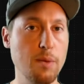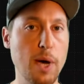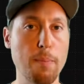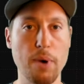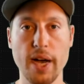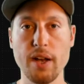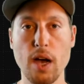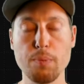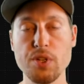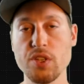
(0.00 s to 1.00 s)
about buying
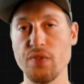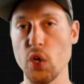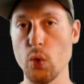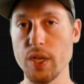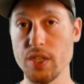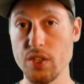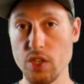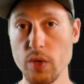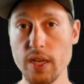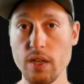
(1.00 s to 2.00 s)
options, if you're going to
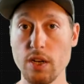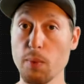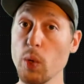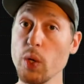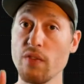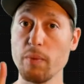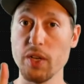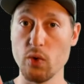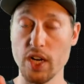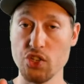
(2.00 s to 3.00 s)
do it, number one, you have to be
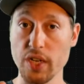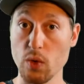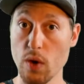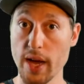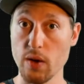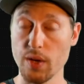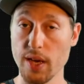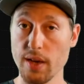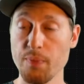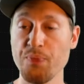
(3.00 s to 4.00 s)
directionally right,
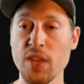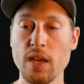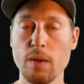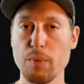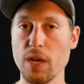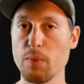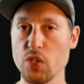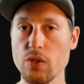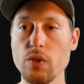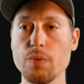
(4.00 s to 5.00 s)
okay? But number
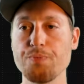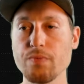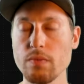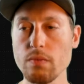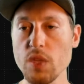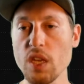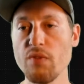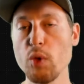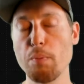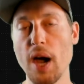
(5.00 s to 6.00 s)
two,
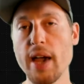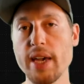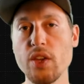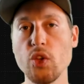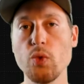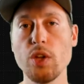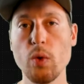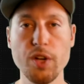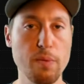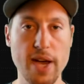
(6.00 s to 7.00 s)
if you buy it, you know
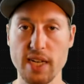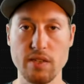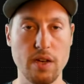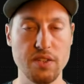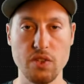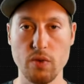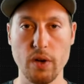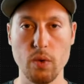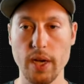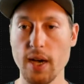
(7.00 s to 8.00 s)
what your max loss is right
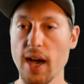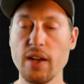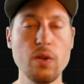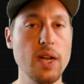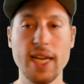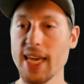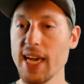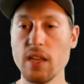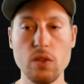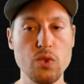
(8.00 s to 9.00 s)
away. I know that I
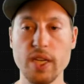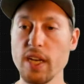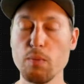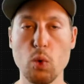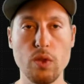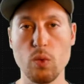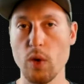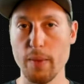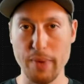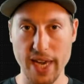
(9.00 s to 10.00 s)
can't lose any more than
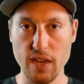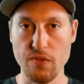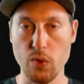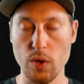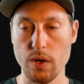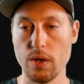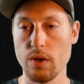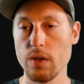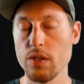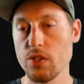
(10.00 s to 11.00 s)
what I paid for it.
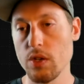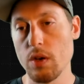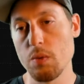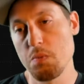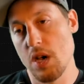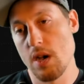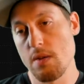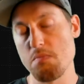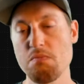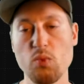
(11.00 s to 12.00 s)
So
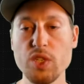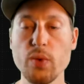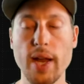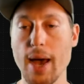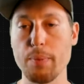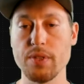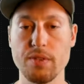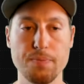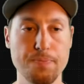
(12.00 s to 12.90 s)
we'll see what happens.